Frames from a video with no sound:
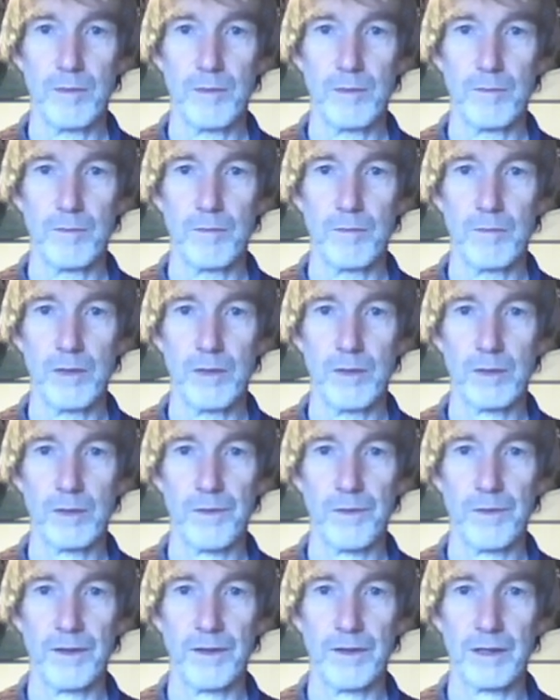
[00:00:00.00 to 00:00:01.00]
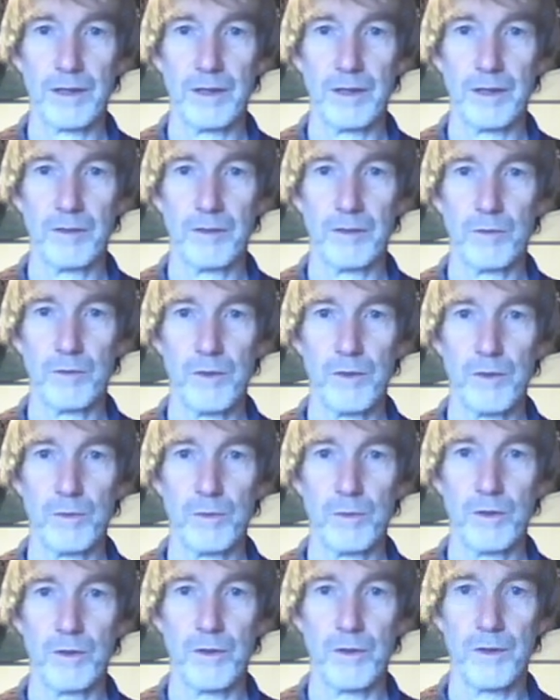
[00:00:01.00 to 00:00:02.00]
model cyclone, which
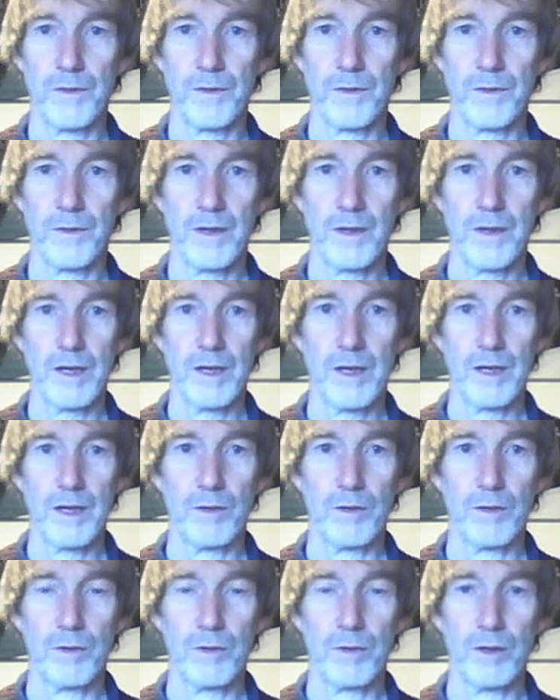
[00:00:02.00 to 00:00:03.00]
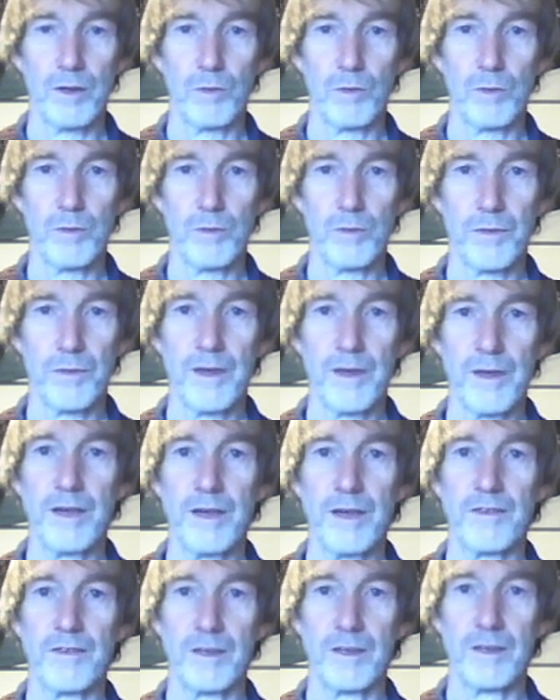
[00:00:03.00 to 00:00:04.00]
was
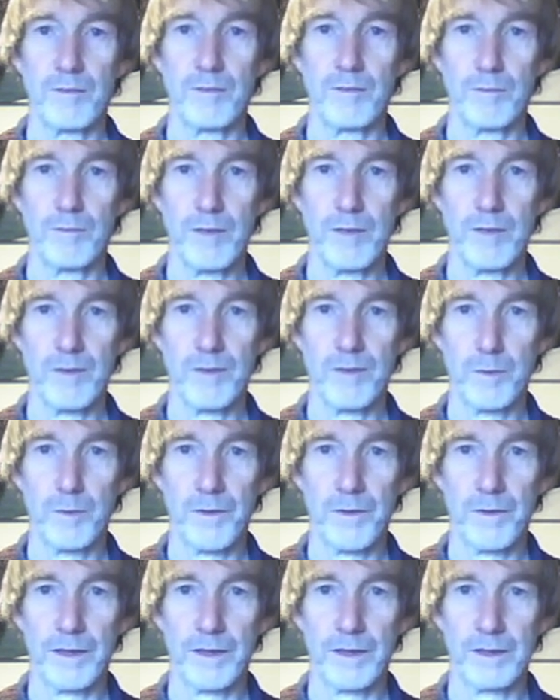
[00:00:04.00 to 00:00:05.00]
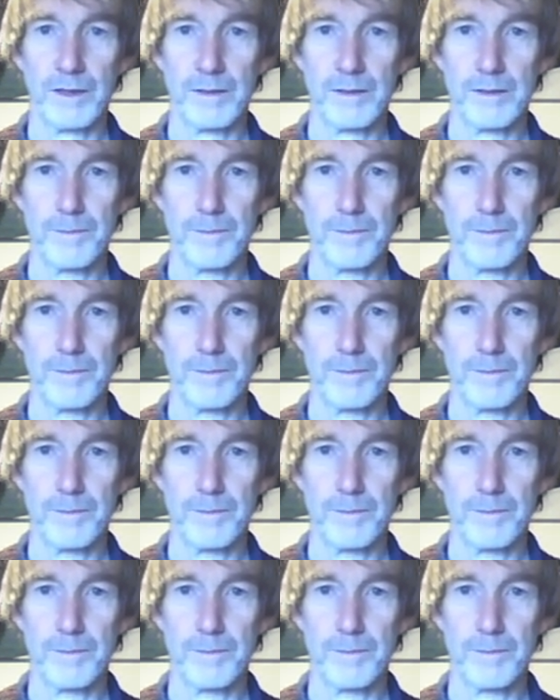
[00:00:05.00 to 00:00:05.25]
18 meters per second.